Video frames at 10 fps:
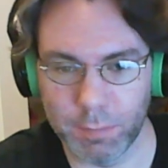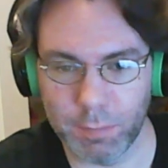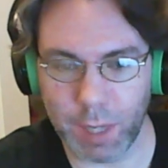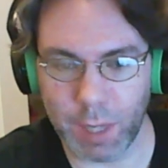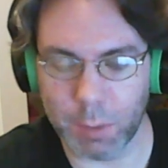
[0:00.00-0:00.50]

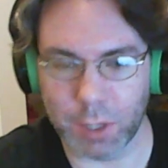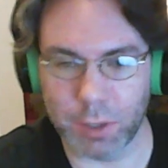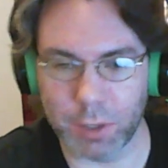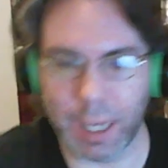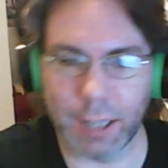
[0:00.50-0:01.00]
He was also
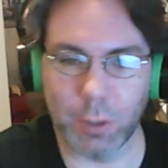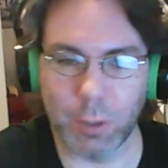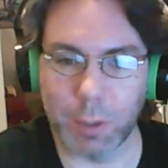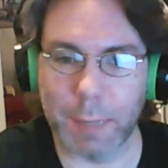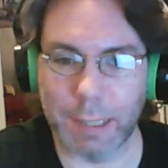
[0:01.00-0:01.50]
the Headless
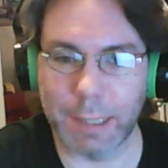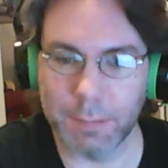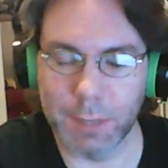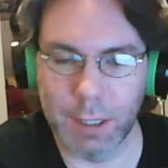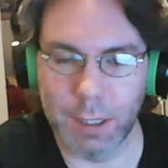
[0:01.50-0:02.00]
Horseman.
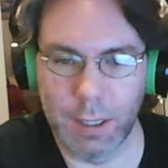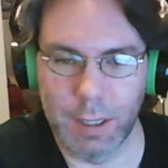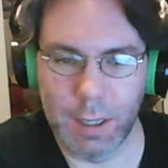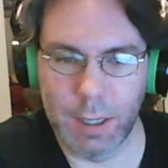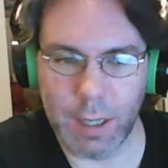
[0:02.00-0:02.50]

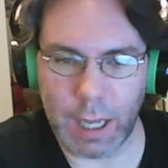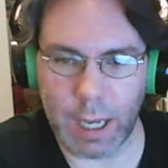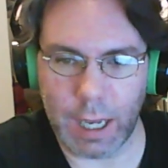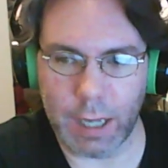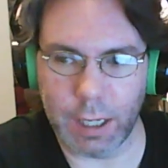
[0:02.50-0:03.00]

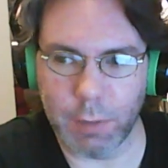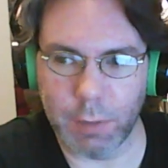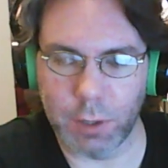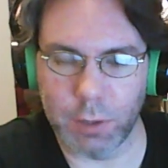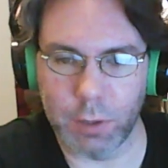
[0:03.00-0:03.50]
And he was
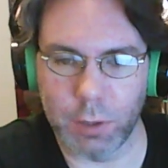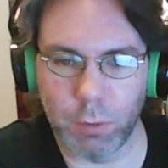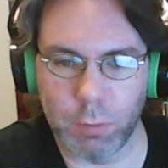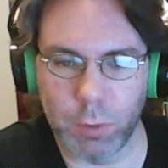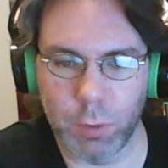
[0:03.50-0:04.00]
also
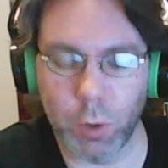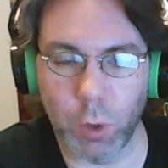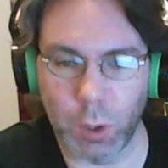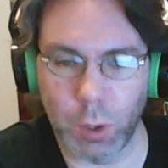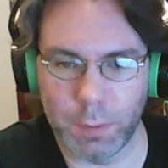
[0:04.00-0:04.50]

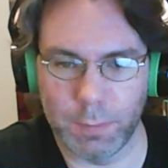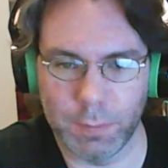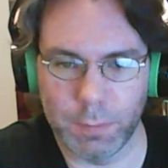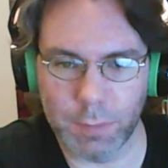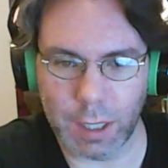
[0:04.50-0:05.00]
Rugal
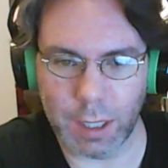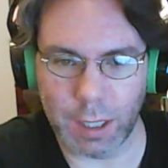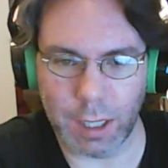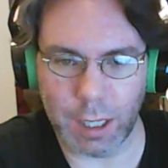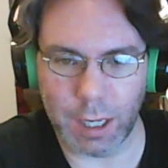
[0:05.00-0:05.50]
in
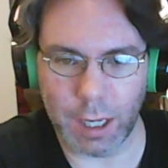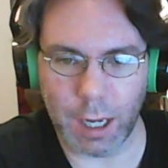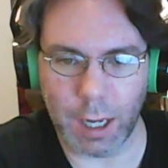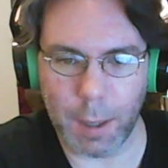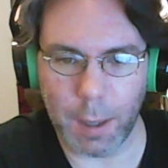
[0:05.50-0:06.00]
the